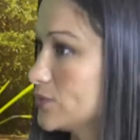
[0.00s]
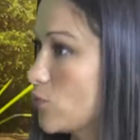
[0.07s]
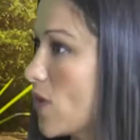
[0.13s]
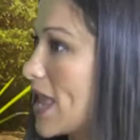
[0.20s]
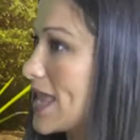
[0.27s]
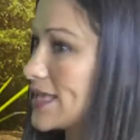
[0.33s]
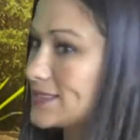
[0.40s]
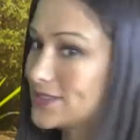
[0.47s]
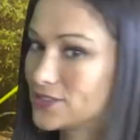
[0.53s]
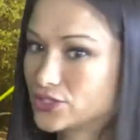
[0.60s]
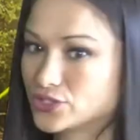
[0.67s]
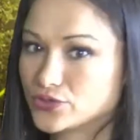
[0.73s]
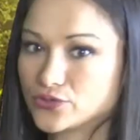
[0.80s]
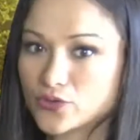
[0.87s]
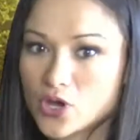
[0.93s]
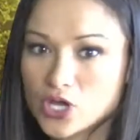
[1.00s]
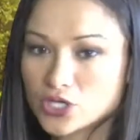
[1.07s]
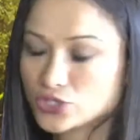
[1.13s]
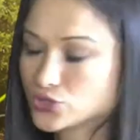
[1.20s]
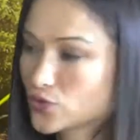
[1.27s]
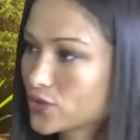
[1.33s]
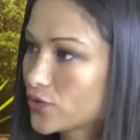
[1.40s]
ways to
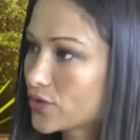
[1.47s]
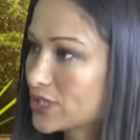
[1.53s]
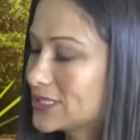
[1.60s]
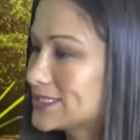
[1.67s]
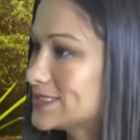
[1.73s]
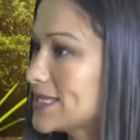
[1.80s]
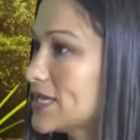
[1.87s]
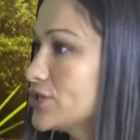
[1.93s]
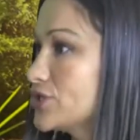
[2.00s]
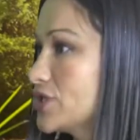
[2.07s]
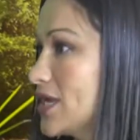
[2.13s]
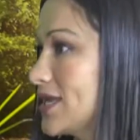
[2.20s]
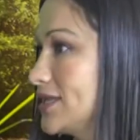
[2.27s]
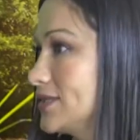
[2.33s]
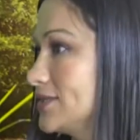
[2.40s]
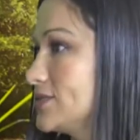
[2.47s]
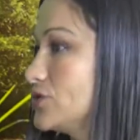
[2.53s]
join organizations,